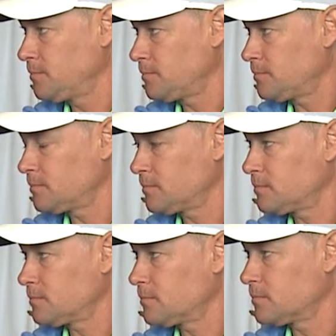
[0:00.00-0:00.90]

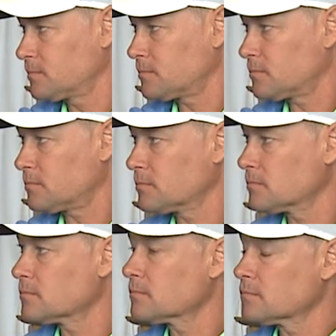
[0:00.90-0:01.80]

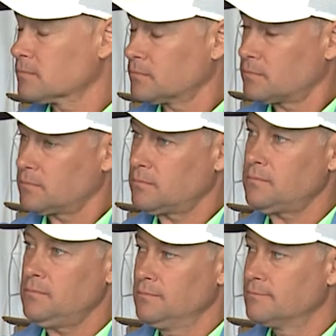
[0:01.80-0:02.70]

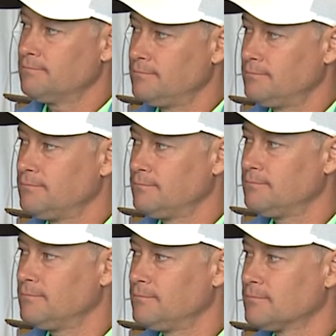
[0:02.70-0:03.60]

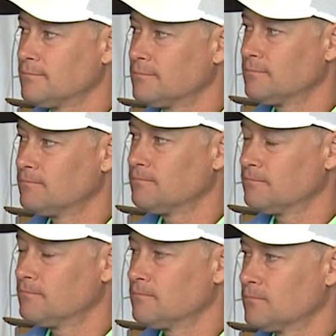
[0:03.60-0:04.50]

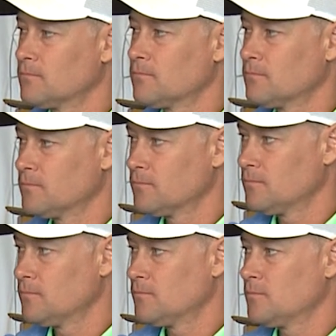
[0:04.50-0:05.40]

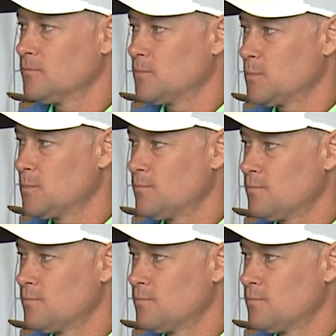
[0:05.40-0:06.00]
This person isn't speaking.